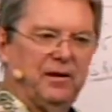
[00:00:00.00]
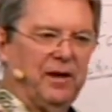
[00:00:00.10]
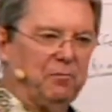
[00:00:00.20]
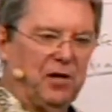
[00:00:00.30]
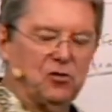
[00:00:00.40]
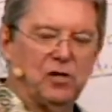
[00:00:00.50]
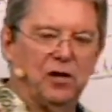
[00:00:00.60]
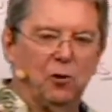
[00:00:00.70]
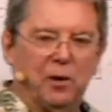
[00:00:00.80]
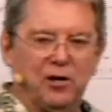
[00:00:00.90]
I'm not
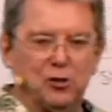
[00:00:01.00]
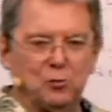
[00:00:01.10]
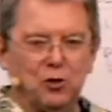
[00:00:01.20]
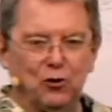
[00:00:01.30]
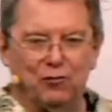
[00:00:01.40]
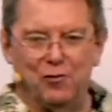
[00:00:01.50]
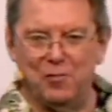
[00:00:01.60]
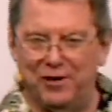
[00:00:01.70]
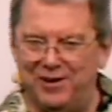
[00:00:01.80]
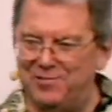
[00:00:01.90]
saying nobody here is beautiful.
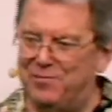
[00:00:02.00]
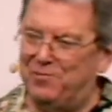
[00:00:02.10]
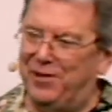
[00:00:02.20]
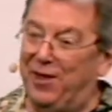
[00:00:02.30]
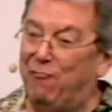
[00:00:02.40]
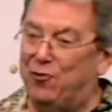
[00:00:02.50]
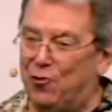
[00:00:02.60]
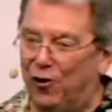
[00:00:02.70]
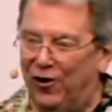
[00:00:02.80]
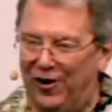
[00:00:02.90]
If
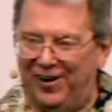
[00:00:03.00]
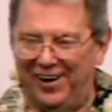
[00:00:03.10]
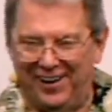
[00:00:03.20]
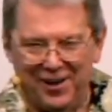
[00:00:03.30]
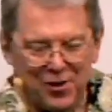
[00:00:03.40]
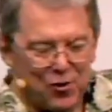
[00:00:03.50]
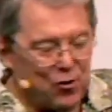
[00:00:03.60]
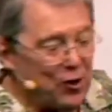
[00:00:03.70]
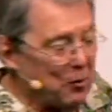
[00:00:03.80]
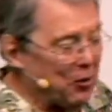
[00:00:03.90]
you are, you got